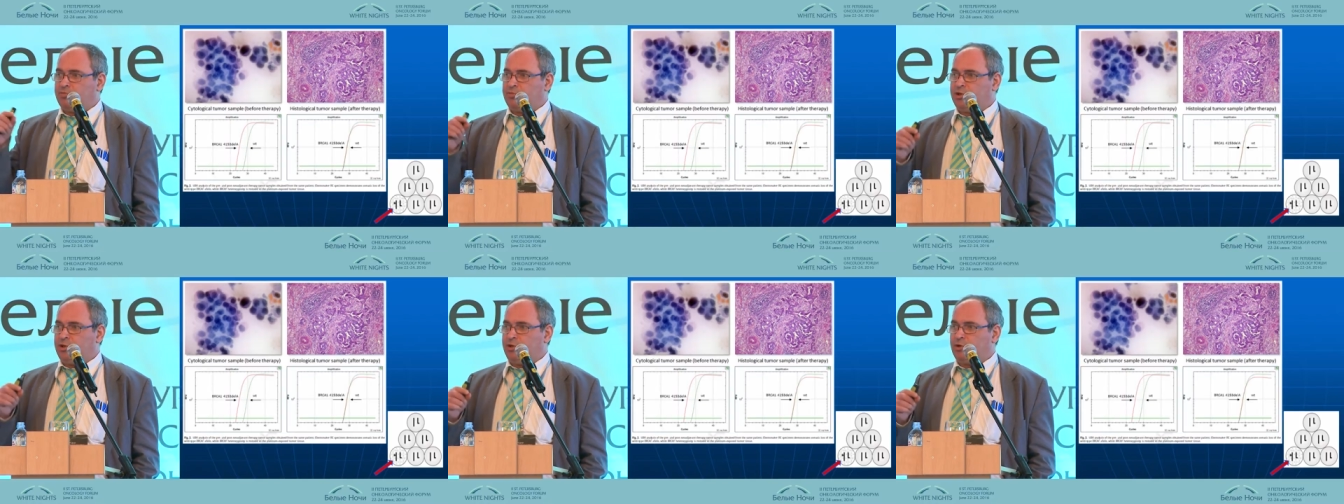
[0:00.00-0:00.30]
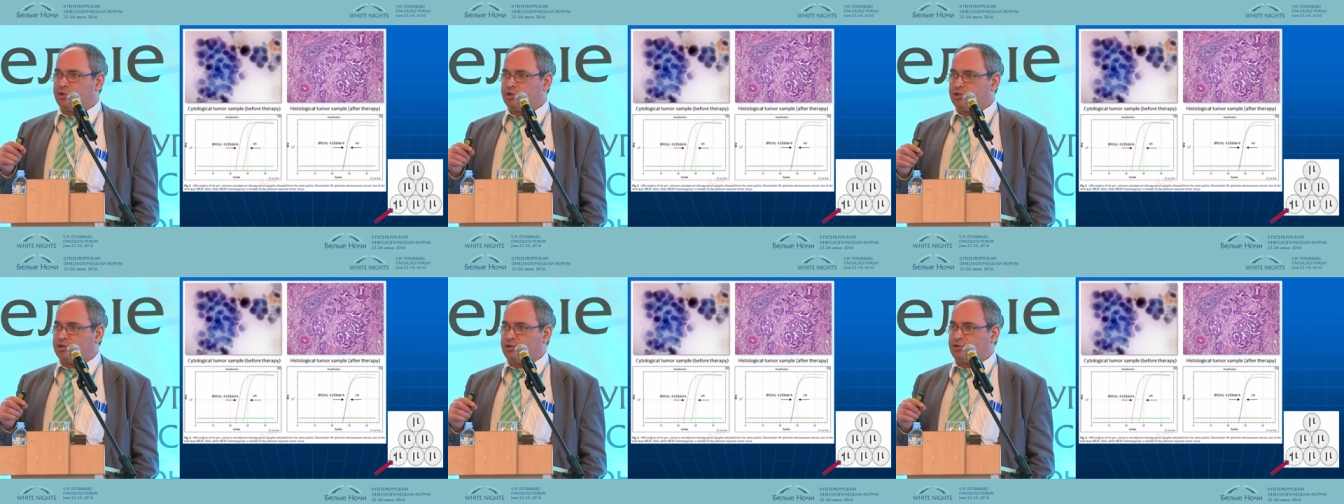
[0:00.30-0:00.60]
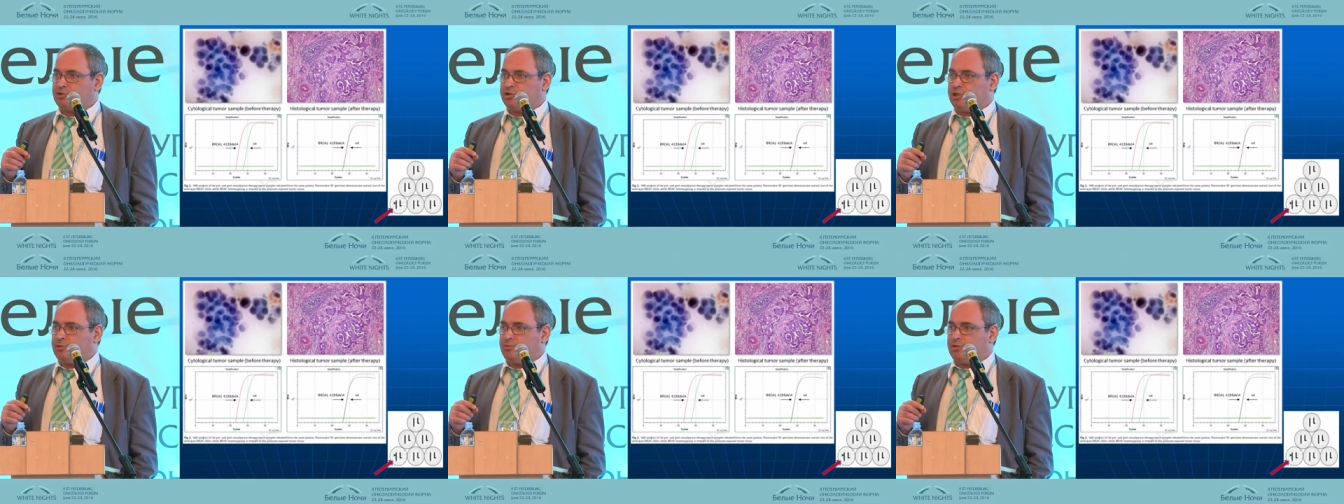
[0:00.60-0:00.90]
during the
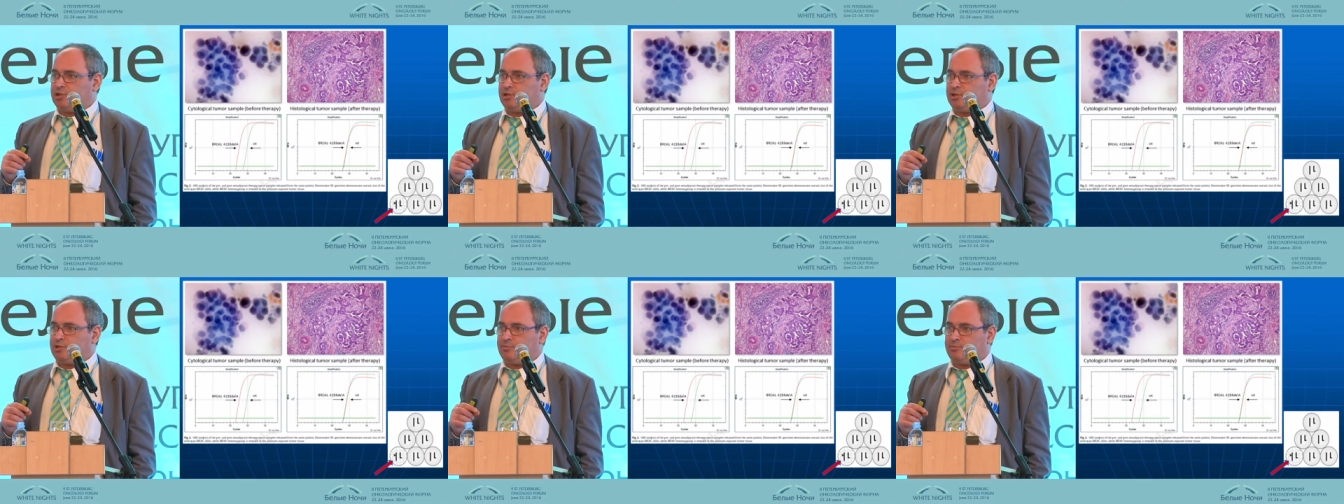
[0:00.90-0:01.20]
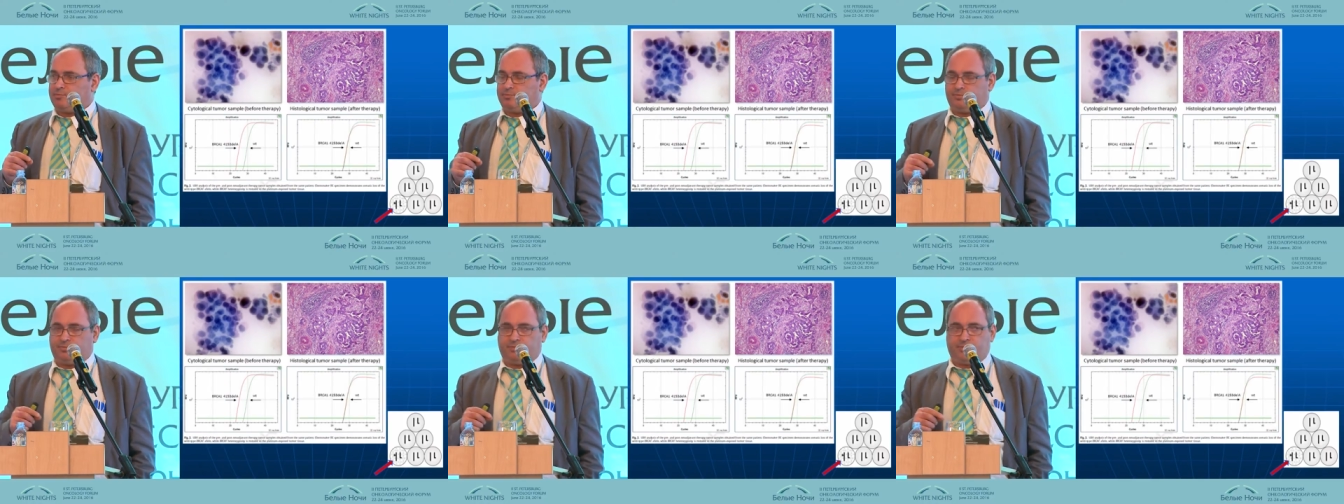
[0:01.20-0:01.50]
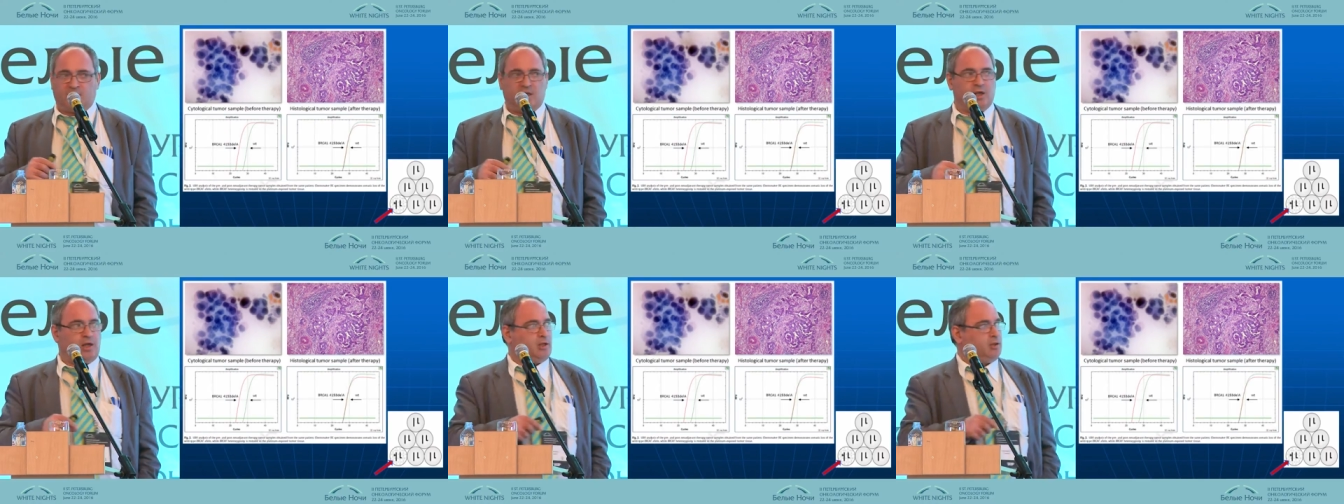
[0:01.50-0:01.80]
treatment.
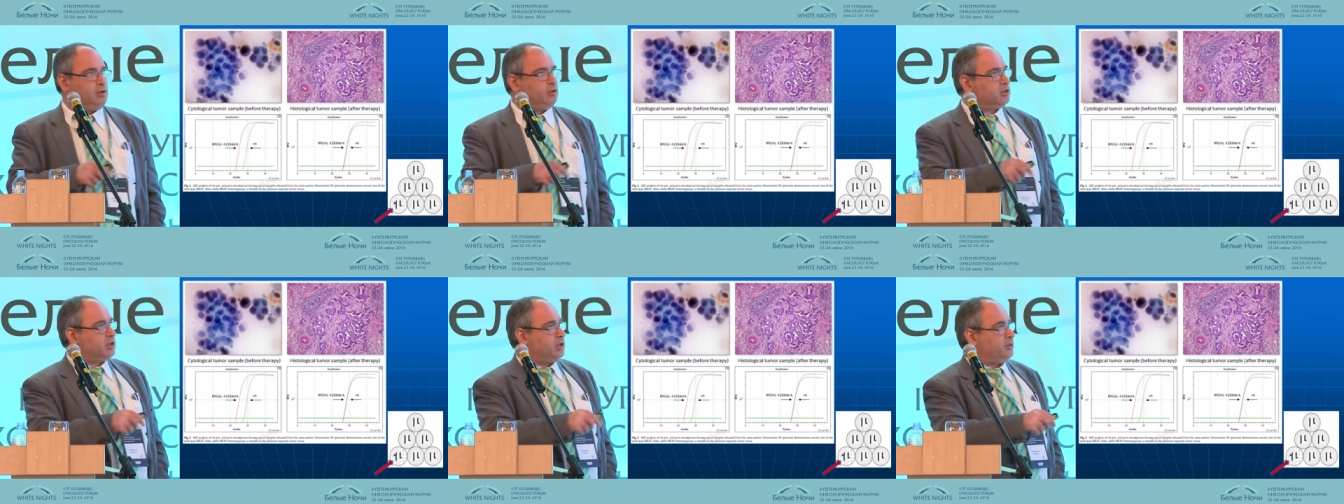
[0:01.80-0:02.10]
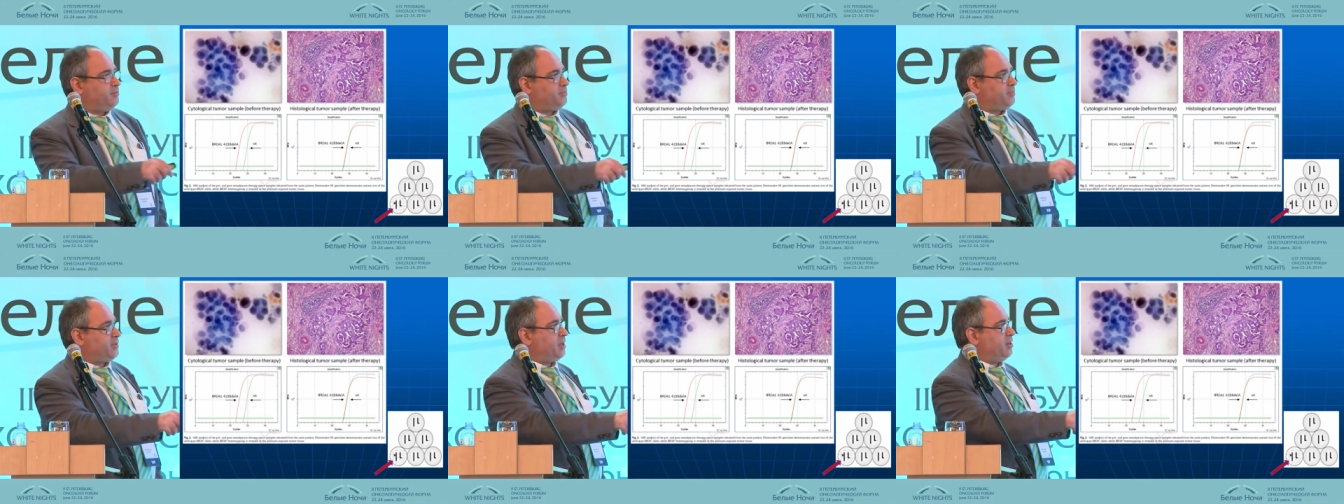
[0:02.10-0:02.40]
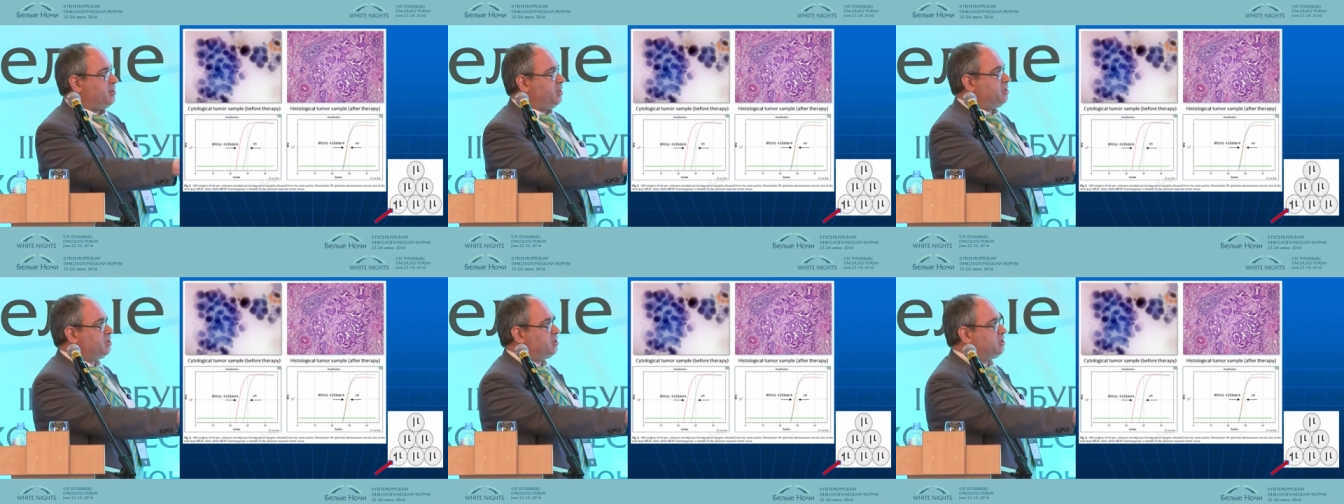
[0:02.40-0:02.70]
Look,
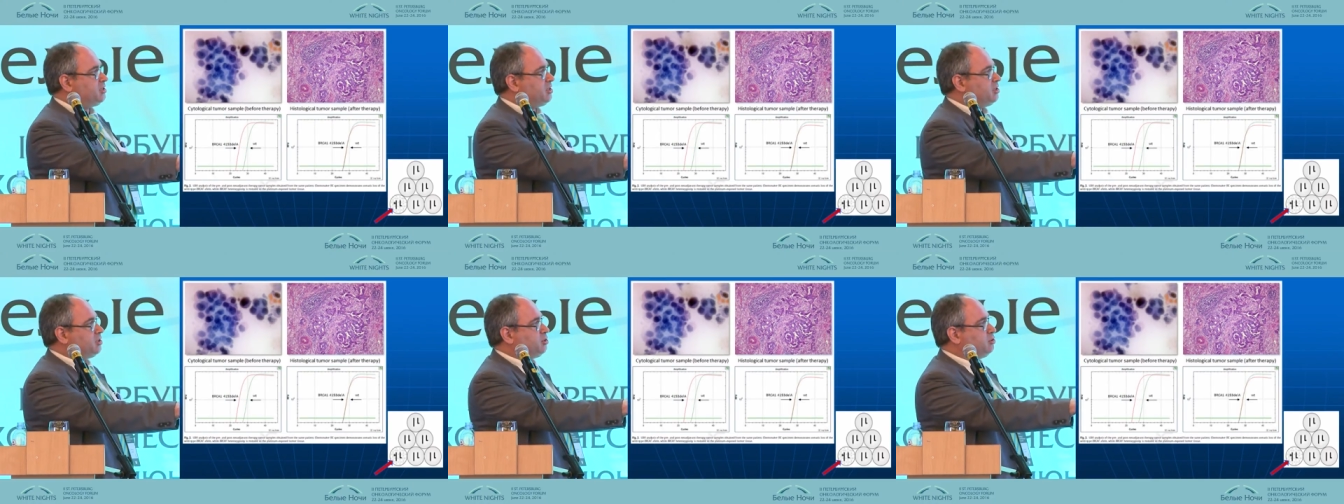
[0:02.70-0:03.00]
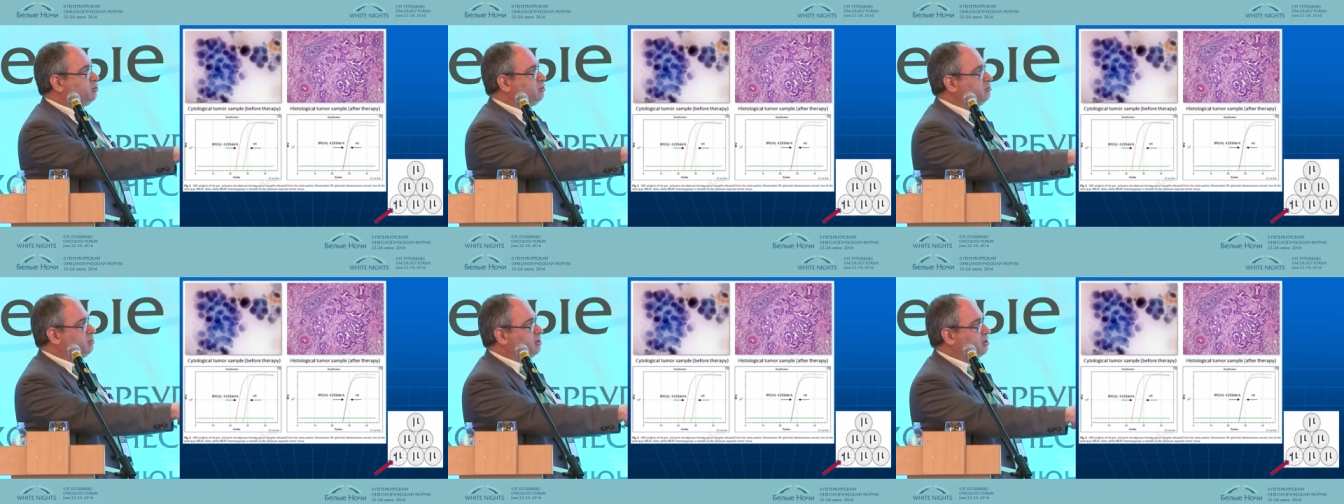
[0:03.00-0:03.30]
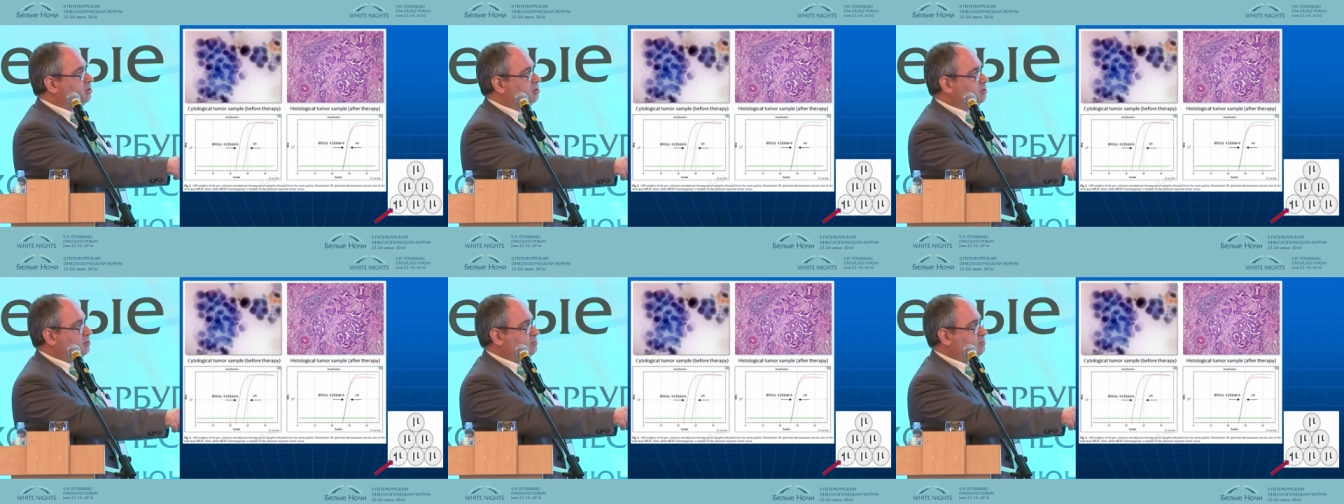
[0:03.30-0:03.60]
this is a tumor